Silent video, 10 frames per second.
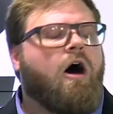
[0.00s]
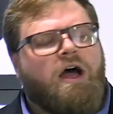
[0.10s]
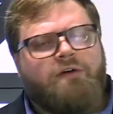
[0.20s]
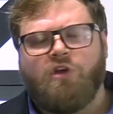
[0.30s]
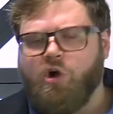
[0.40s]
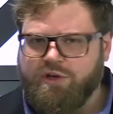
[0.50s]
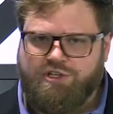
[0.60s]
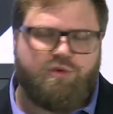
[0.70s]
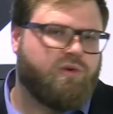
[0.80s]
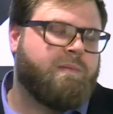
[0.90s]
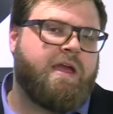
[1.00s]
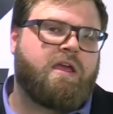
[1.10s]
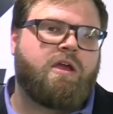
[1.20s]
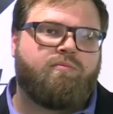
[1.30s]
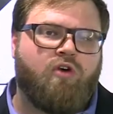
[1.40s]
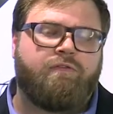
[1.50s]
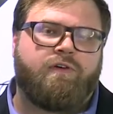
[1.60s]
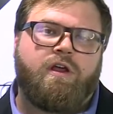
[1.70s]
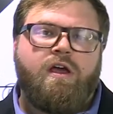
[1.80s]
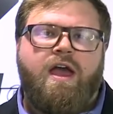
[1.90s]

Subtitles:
I have no issue with making a profit,